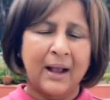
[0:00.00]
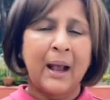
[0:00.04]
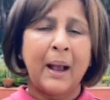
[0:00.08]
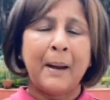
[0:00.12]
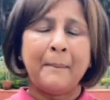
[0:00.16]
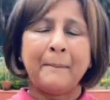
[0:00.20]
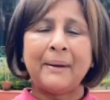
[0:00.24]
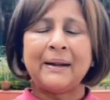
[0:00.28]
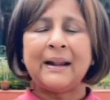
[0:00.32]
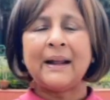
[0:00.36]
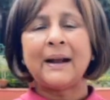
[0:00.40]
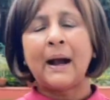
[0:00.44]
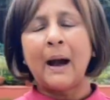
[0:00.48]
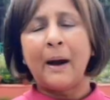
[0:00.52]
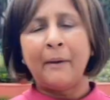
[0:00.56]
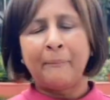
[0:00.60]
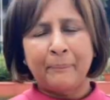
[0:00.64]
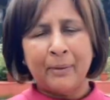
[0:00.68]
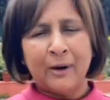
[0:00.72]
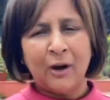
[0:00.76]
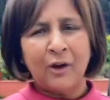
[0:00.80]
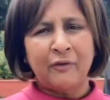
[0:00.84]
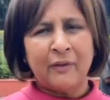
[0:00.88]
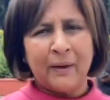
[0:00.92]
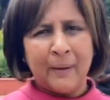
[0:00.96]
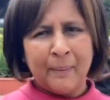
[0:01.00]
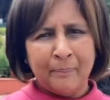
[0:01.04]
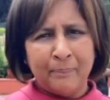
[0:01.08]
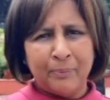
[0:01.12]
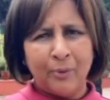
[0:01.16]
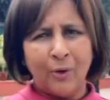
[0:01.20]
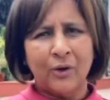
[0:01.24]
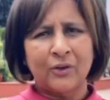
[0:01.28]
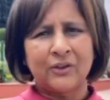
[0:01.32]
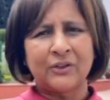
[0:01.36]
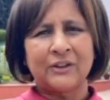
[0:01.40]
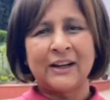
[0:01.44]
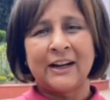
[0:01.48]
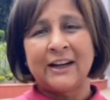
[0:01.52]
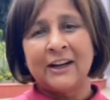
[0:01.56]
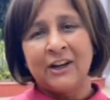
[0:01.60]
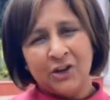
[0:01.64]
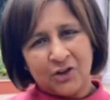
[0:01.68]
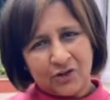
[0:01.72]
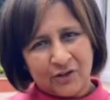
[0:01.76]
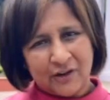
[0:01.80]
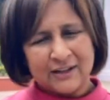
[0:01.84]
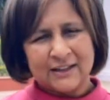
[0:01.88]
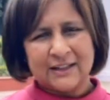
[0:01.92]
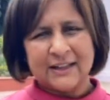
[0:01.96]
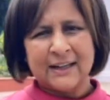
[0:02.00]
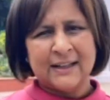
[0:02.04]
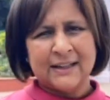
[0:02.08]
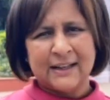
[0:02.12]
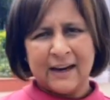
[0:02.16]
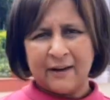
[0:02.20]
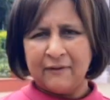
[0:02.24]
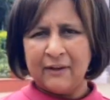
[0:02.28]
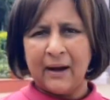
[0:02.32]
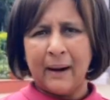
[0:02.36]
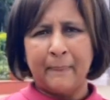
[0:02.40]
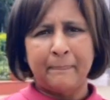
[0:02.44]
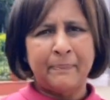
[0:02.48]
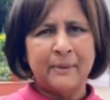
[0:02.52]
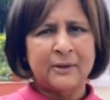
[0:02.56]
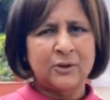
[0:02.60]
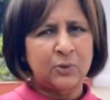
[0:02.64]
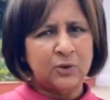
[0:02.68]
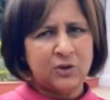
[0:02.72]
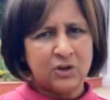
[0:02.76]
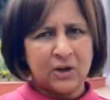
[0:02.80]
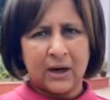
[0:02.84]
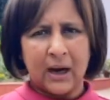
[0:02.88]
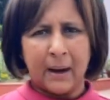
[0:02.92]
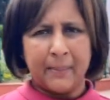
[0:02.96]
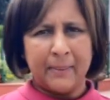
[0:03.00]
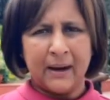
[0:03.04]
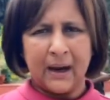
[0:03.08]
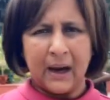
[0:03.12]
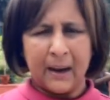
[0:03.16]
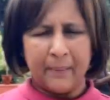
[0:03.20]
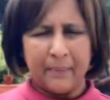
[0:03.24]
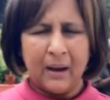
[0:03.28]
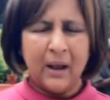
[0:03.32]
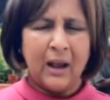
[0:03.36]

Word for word: But a couple of important and interesting developments which are coming up.